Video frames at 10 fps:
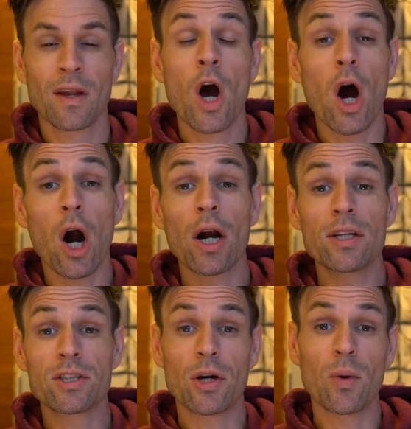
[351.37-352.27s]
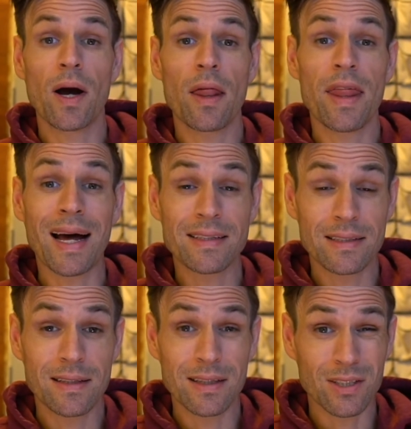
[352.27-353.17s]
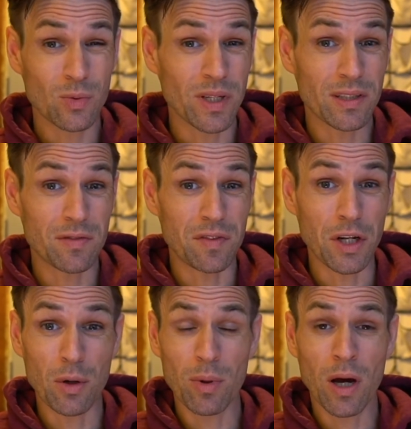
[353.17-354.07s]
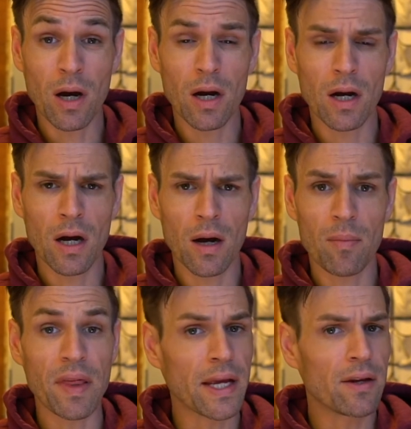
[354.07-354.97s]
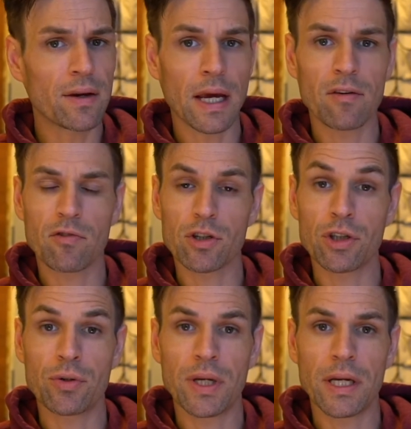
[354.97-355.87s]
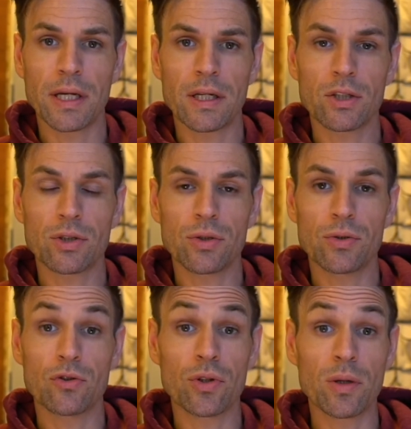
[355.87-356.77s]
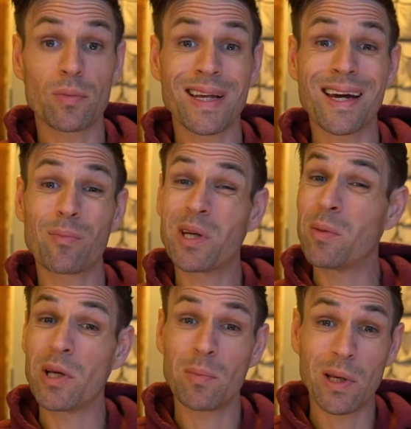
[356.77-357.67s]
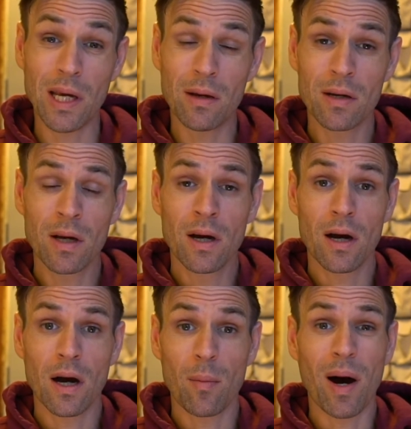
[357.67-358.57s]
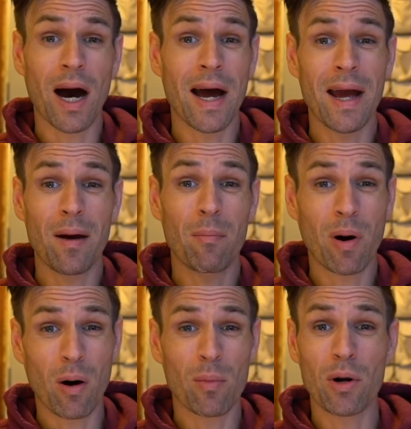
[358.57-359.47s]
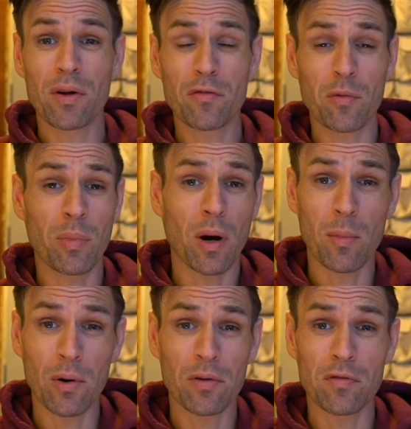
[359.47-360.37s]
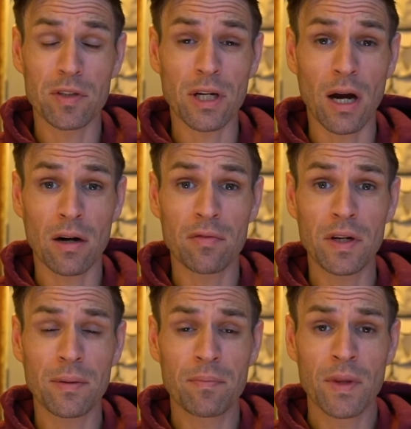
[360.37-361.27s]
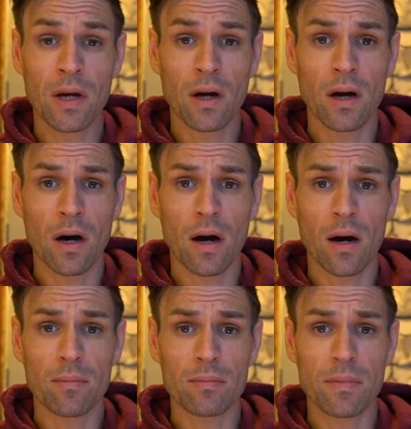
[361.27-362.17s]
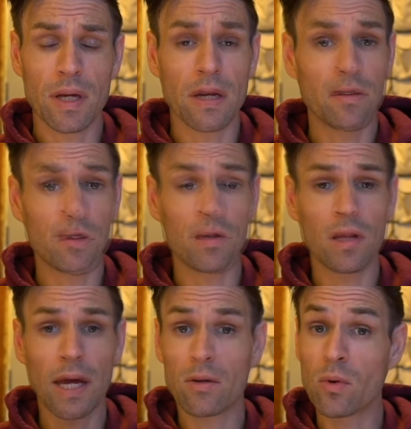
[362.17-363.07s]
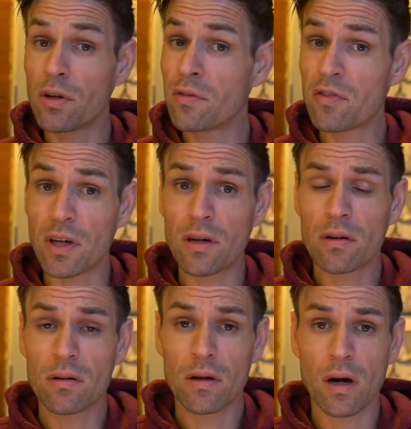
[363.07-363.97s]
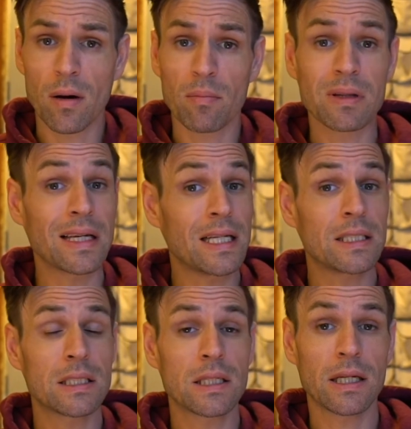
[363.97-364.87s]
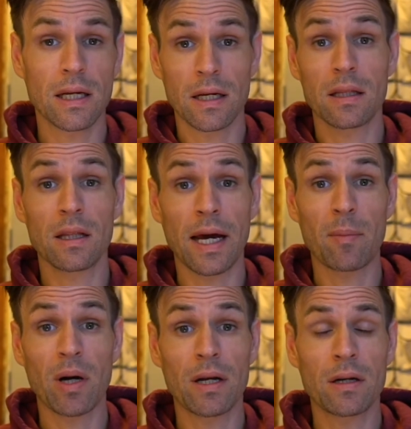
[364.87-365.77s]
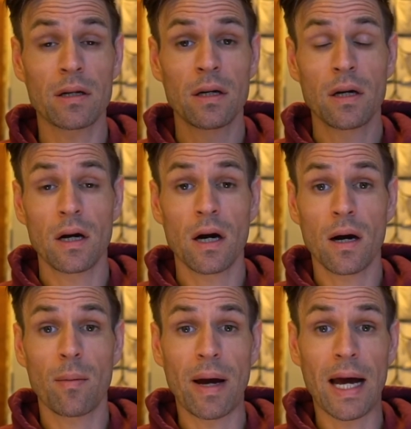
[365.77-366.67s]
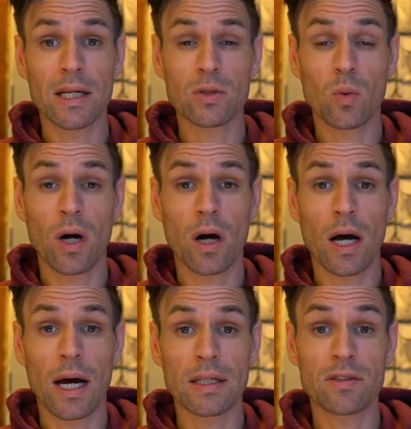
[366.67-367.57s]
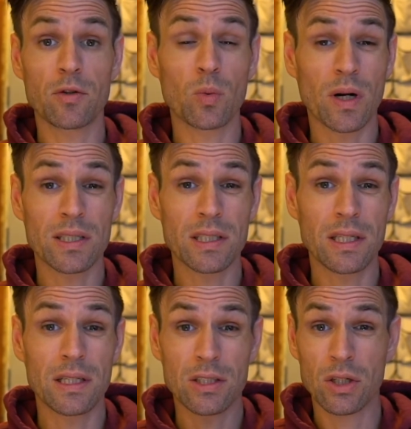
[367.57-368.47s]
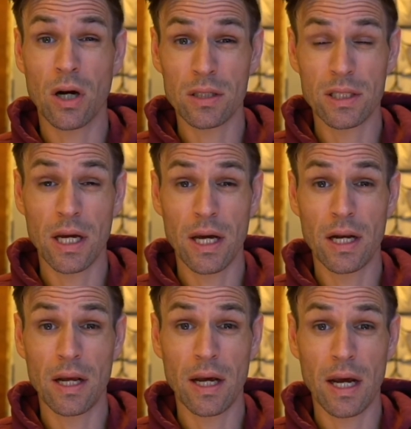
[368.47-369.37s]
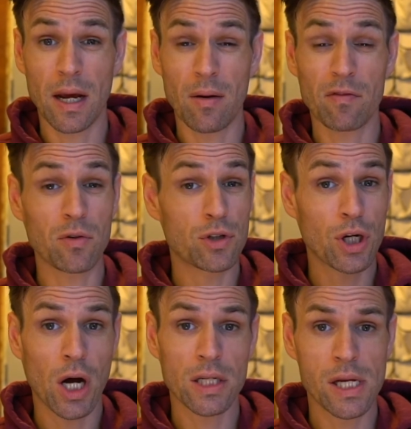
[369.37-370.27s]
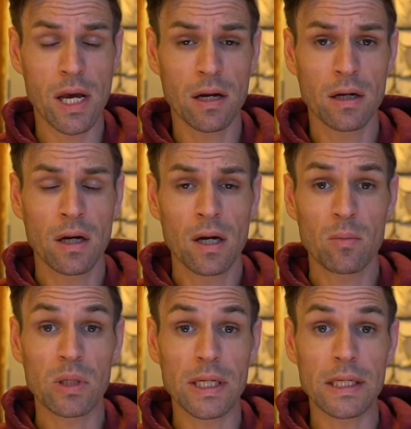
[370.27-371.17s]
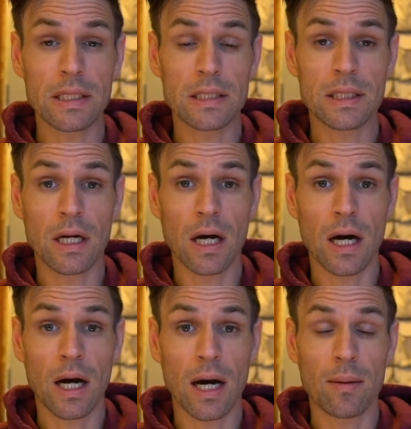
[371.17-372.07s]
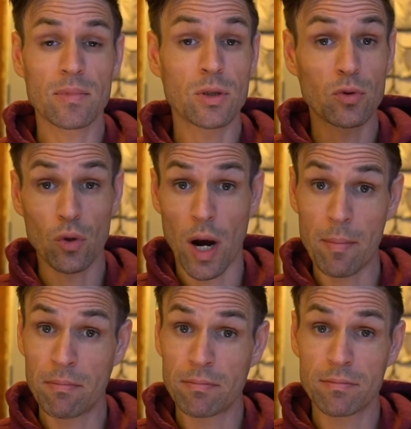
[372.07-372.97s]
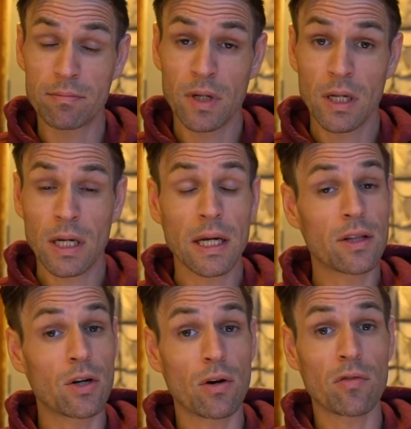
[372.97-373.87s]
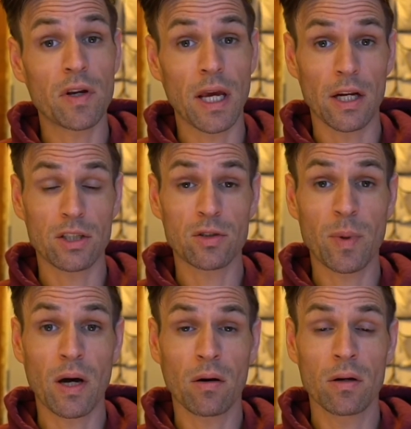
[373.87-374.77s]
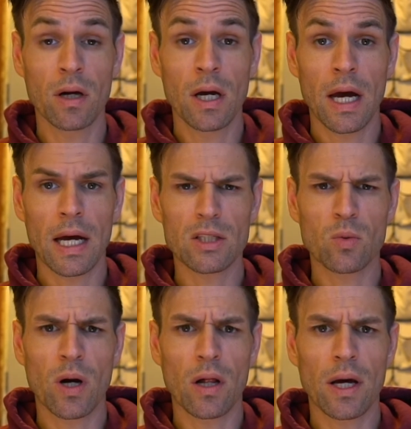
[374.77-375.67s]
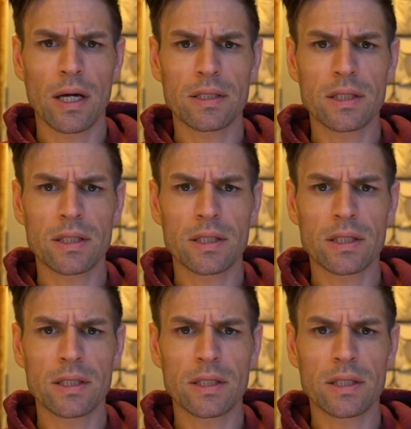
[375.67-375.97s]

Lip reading: Alright, so that's this week's video blog. Thank you again for tuning into DreamLand PBP. I am Paul Broding from Paul Broding Photography. And if you liked what you've seen, please hit the like button. As well as if you want to see this content and future content, please subscribe, hit the notifications bell, as well as